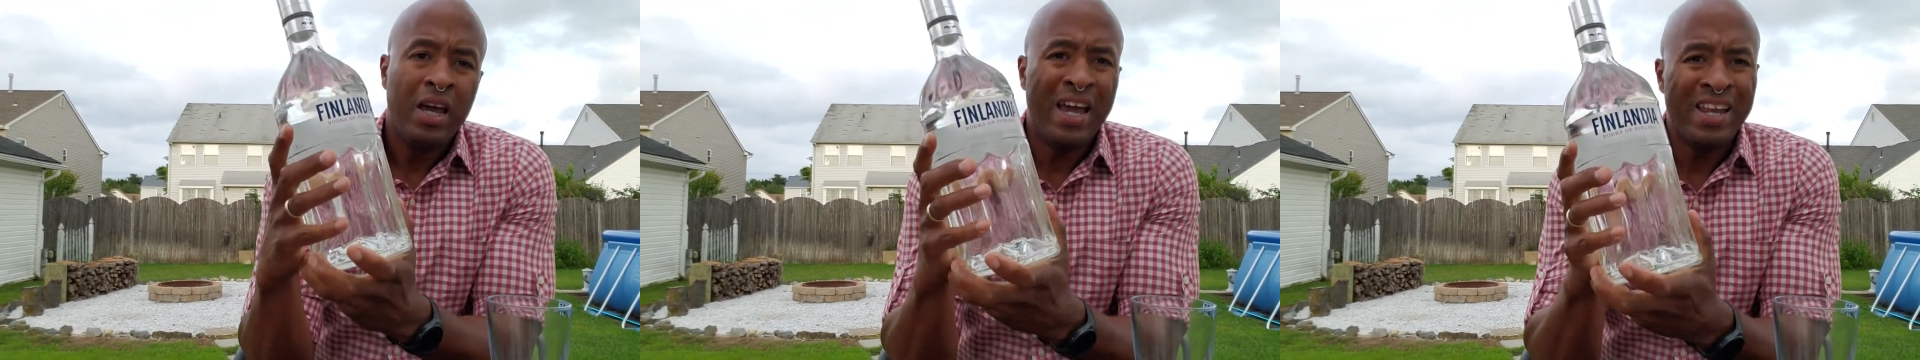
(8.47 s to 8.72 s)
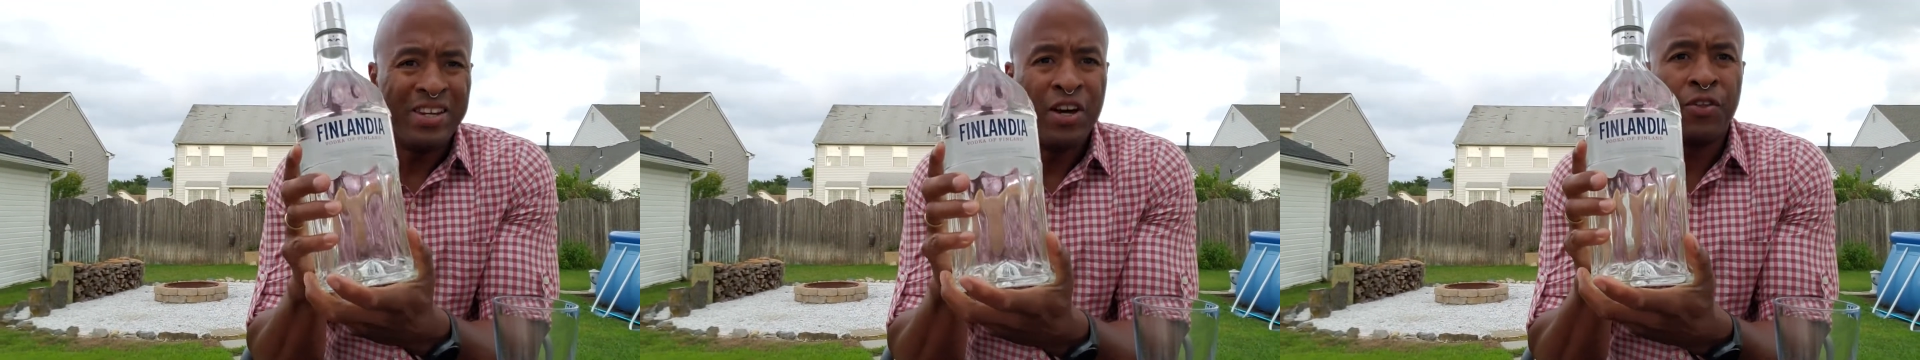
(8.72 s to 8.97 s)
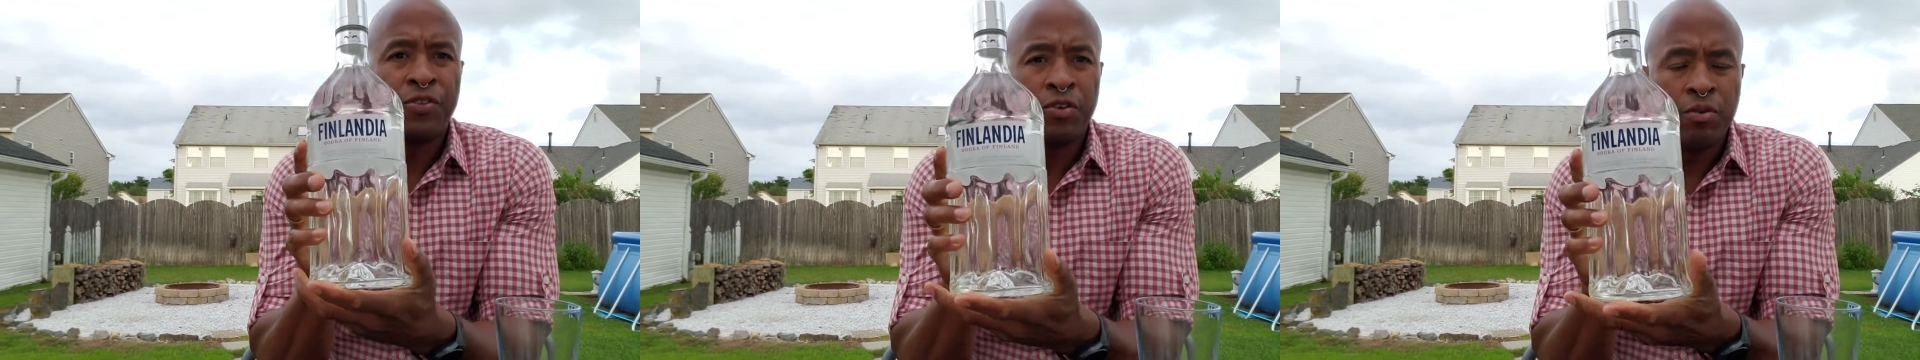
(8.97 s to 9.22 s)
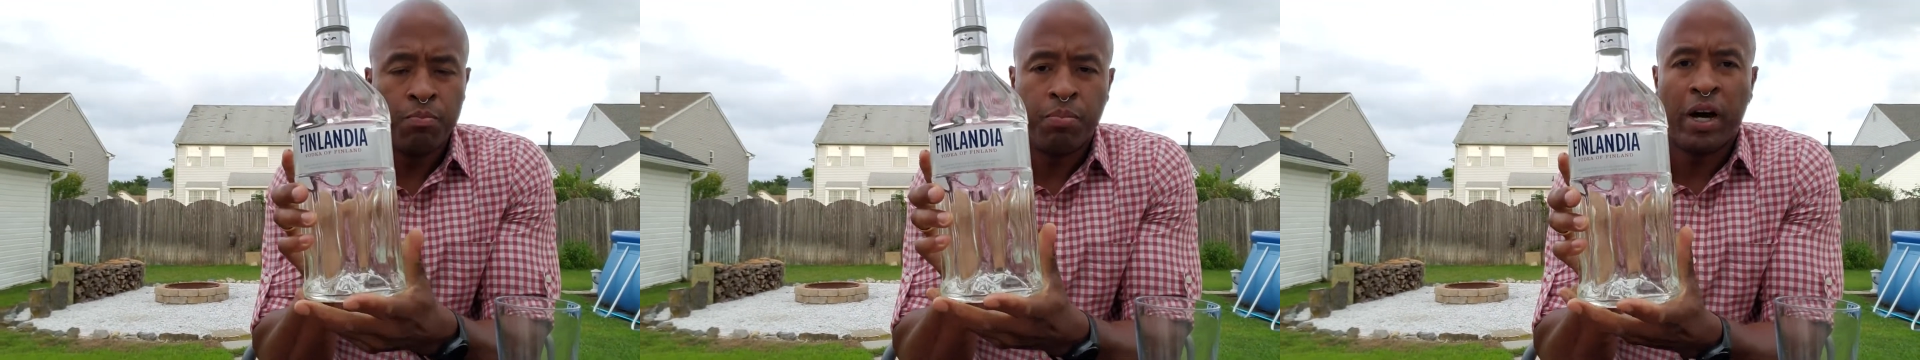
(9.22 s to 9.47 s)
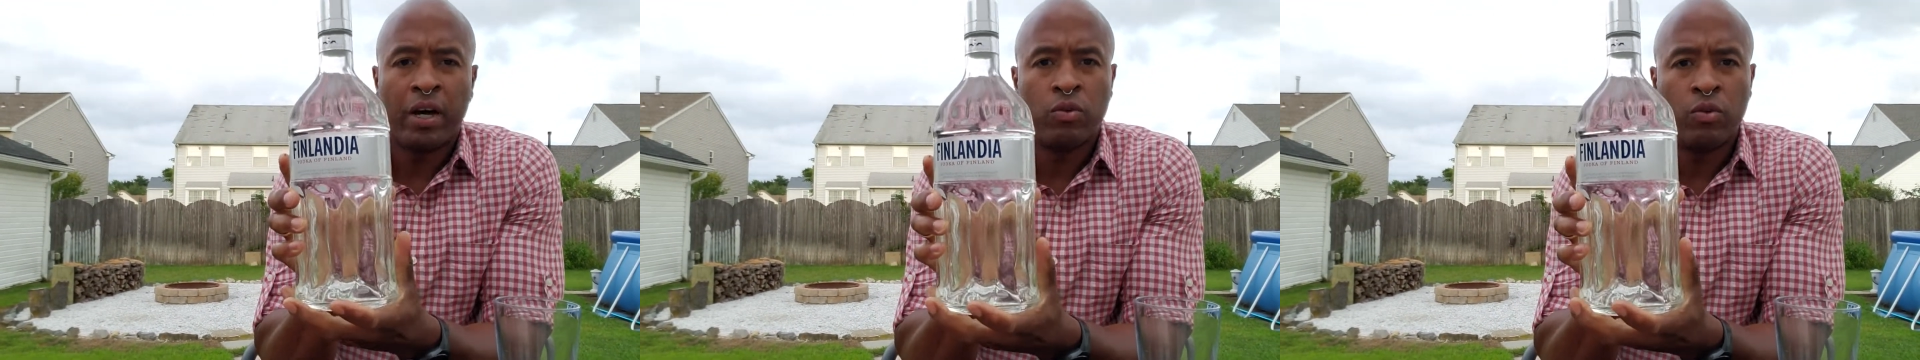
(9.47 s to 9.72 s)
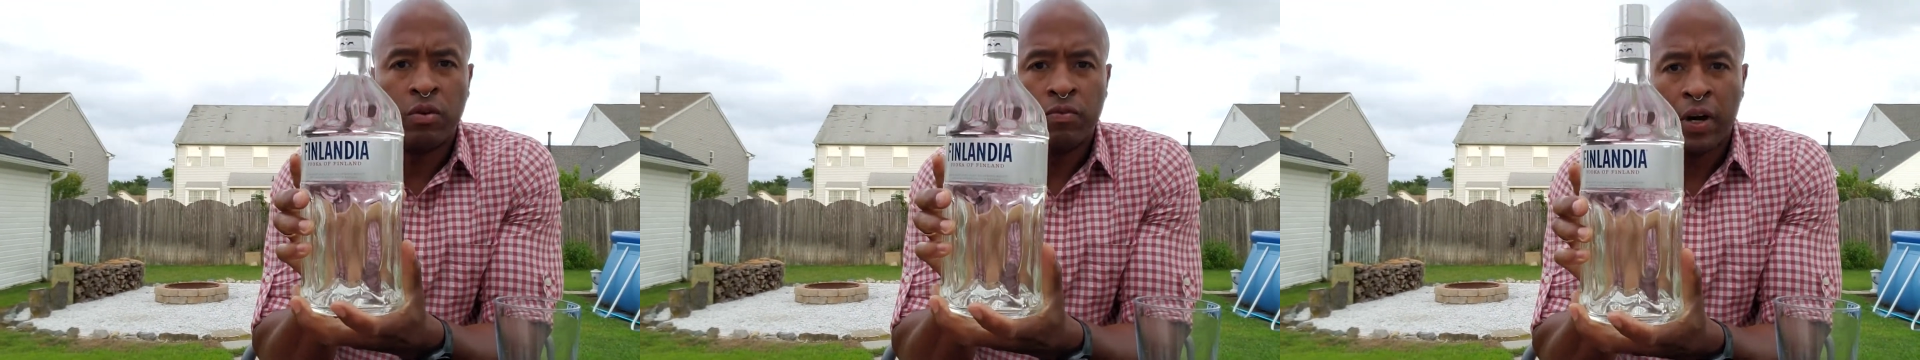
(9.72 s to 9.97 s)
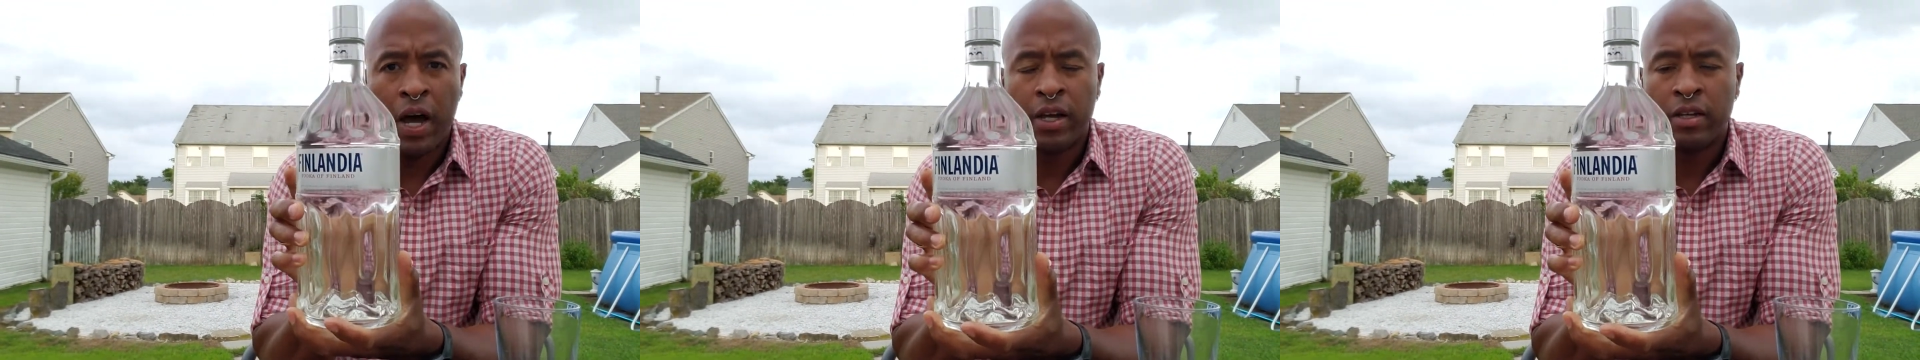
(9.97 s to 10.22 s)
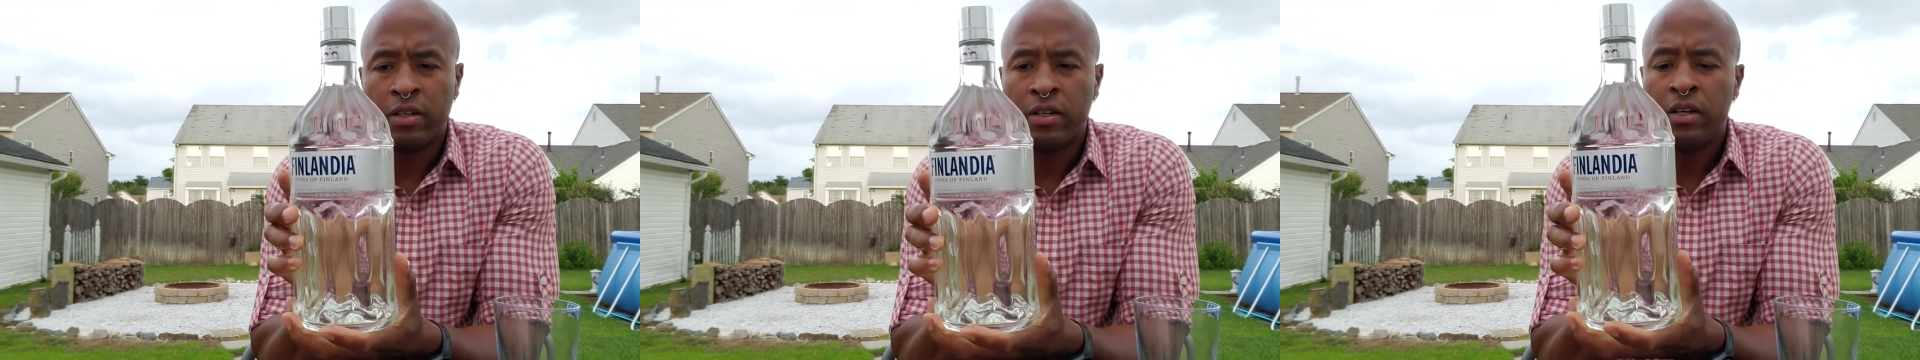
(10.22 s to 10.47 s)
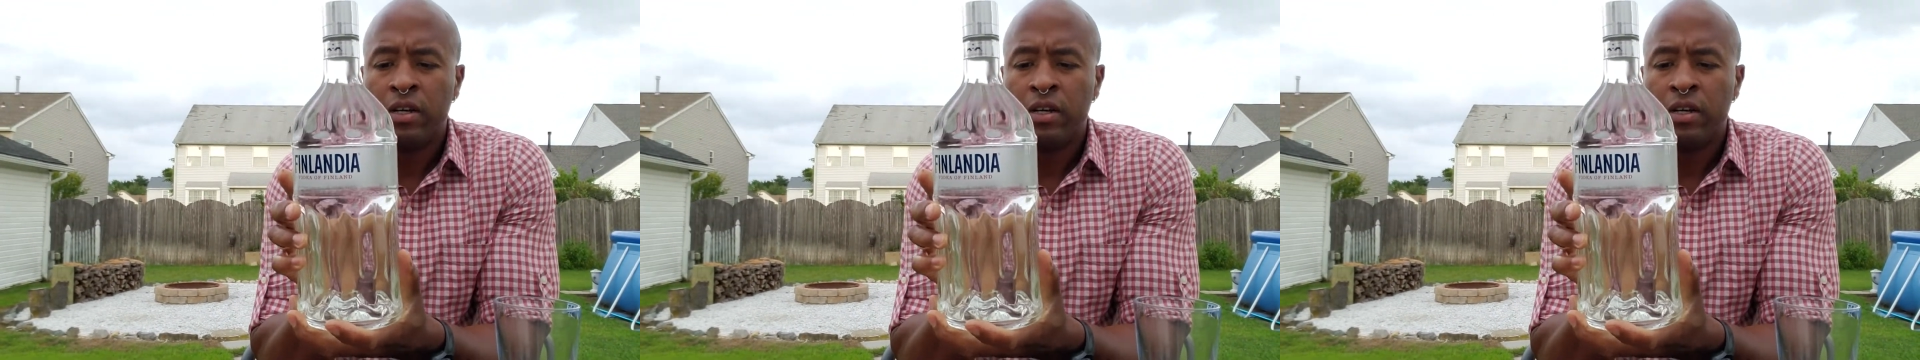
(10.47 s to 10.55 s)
another bottle of vodka.